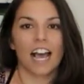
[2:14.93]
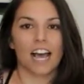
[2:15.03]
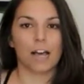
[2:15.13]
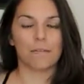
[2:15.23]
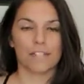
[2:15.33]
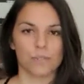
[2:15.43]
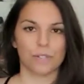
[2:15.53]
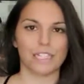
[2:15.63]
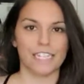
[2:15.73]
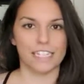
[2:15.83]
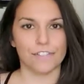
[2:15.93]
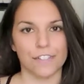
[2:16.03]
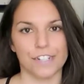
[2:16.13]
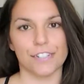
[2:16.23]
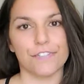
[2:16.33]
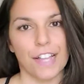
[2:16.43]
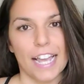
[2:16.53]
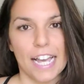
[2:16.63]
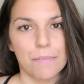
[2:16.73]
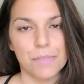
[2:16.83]
And it's really easy for it to
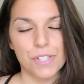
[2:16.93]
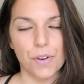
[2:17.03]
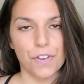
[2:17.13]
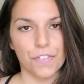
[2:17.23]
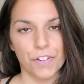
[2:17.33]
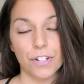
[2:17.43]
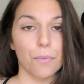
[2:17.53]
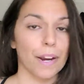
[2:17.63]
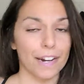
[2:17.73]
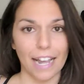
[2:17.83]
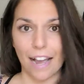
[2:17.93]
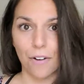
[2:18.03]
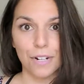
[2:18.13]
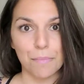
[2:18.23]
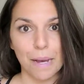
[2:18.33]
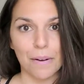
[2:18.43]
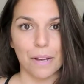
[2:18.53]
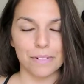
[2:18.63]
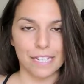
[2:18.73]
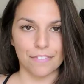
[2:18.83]
fly up, so if you're going to wear it out and about,
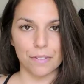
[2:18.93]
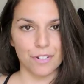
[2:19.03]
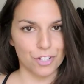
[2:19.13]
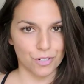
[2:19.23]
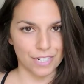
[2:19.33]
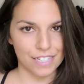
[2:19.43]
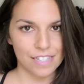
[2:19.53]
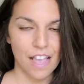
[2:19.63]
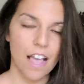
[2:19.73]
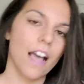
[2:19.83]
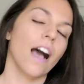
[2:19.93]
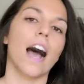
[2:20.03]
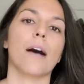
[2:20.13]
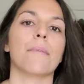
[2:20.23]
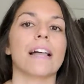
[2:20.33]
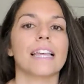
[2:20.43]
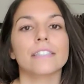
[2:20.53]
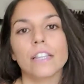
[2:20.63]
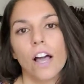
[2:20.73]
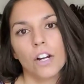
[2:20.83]
I would definitely wear shorts. I
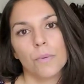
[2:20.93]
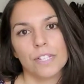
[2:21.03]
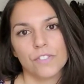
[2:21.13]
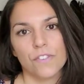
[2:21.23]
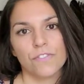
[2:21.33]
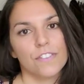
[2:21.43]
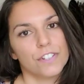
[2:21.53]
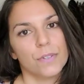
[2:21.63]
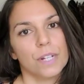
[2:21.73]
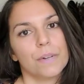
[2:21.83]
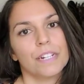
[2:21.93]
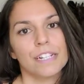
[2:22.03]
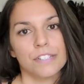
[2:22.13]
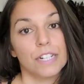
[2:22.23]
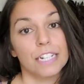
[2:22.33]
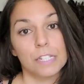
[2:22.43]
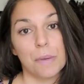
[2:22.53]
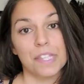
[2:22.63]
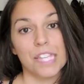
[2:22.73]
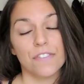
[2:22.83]
like the longer ones from Forever 21 because they're
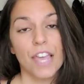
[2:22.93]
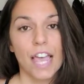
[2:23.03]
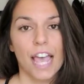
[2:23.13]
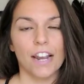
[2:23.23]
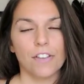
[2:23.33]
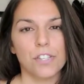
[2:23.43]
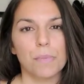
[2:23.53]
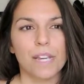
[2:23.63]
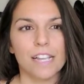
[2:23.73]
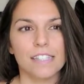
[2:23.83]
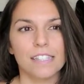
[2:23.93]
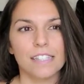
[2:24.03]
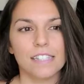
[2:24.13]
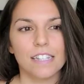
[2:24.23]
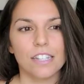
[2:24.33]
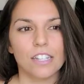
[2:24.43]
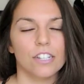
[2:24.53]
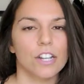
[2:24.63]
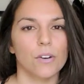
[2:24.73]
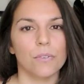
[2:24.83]
inexpensive, and also because,
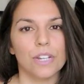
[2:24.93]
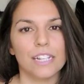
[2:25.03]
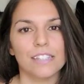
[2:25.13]
you know,